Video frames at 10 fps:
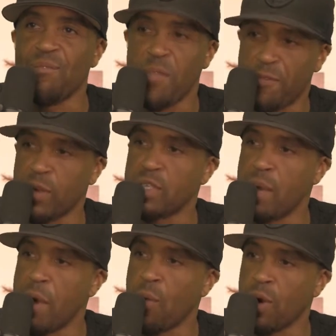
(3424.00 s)
the first
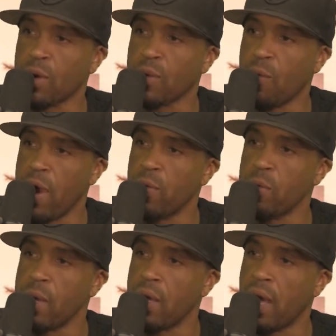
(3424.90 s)
time I worked white
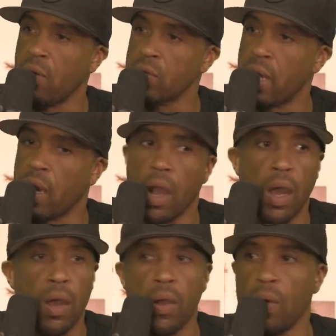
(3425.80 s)
room, I was like,
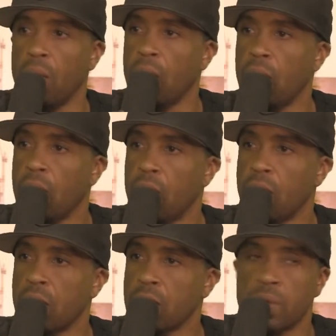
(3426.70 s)
oh,
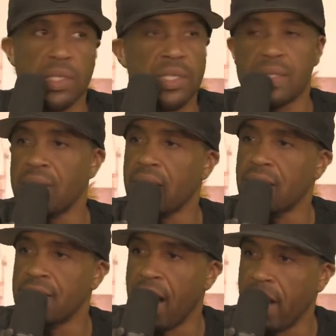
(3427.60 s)
you can just say
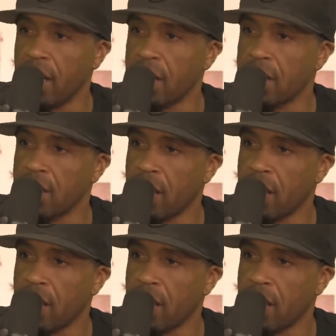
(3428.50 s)
goodnight.